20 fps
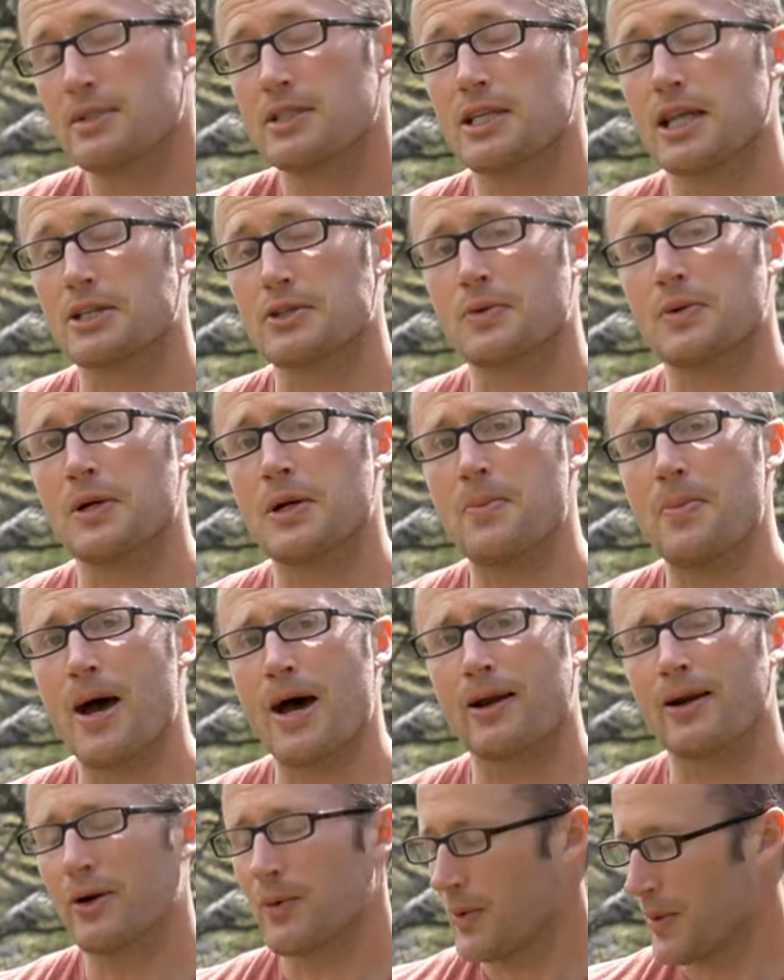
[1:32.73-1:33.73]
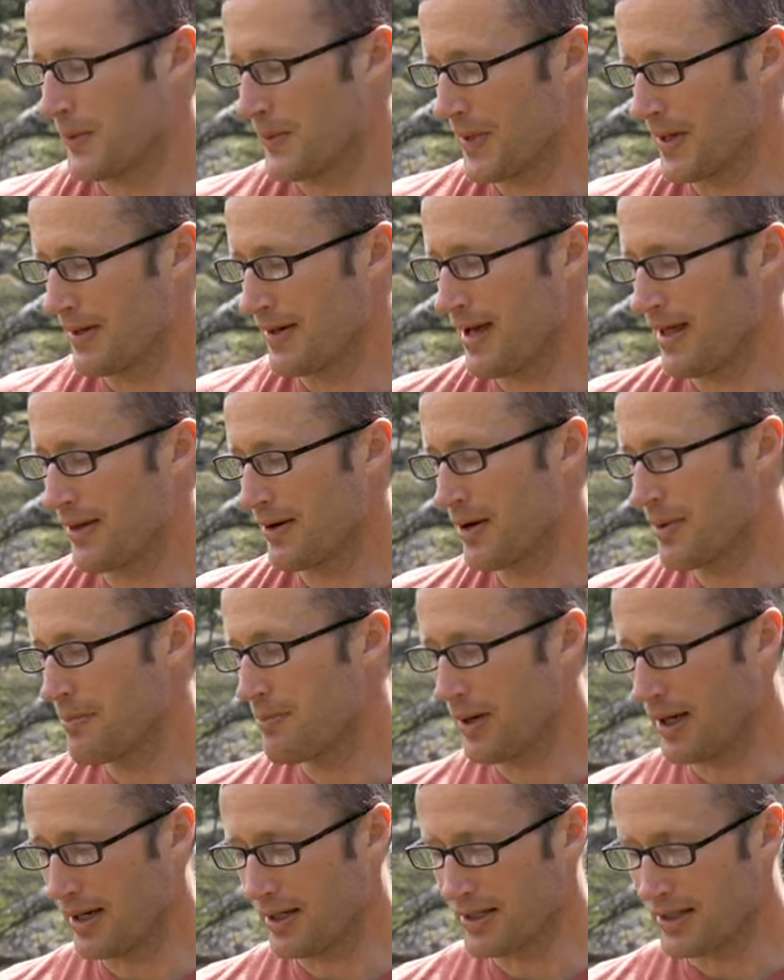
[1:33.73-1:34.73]
Doesn't really matter one way or another,
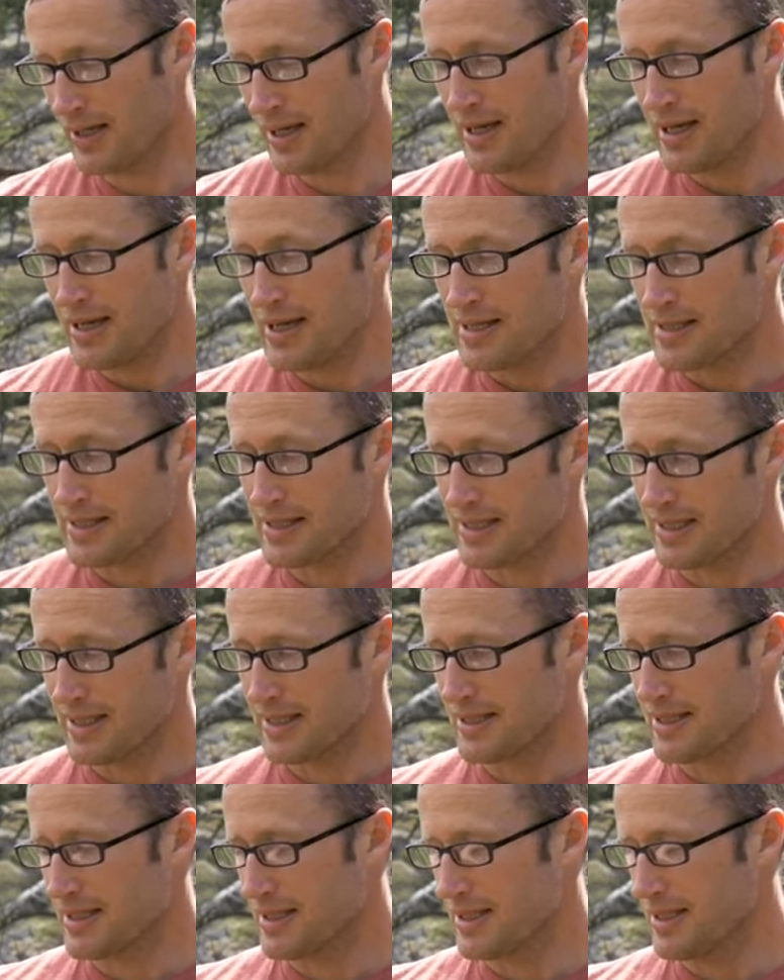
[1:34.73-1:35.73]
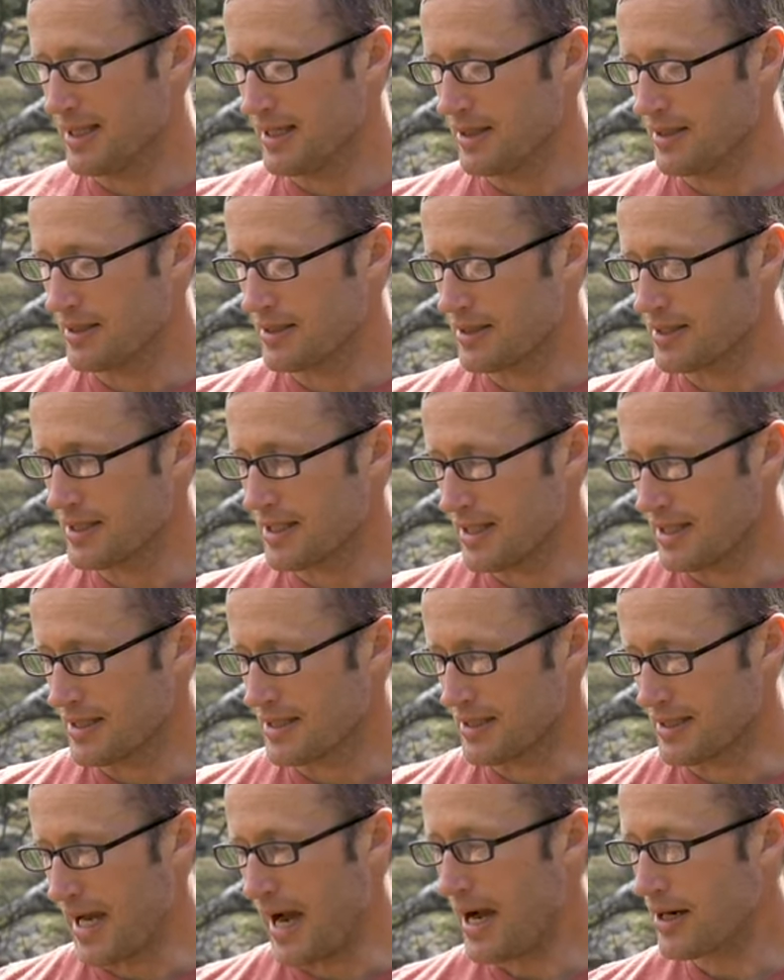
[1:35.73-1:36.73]
but since this
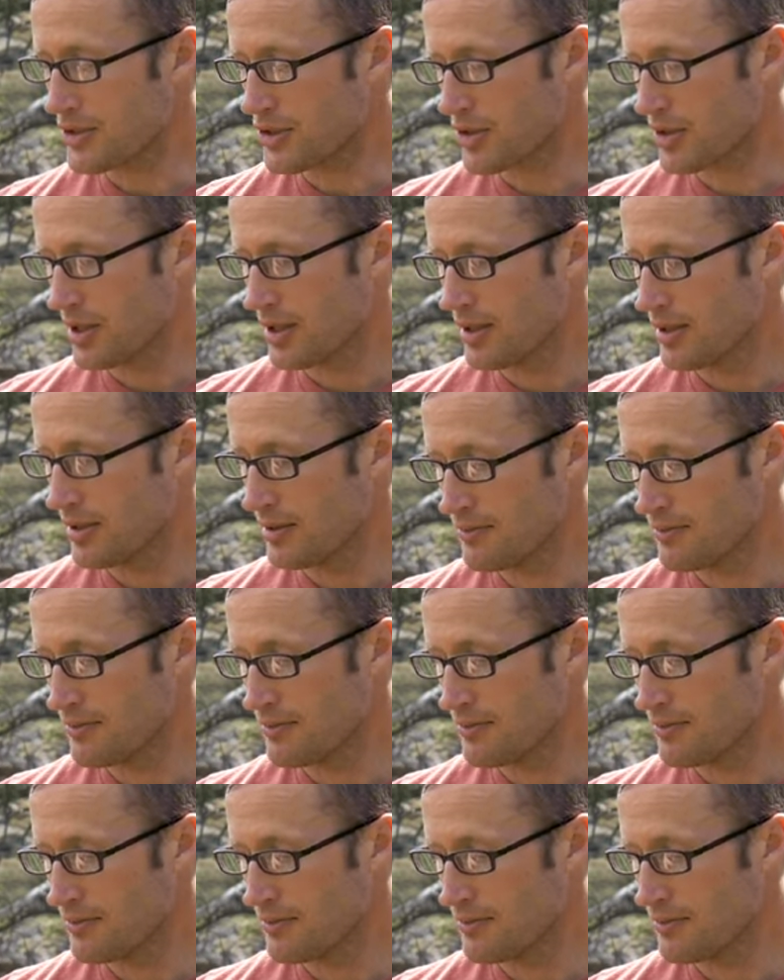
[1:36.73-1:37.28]
is attached,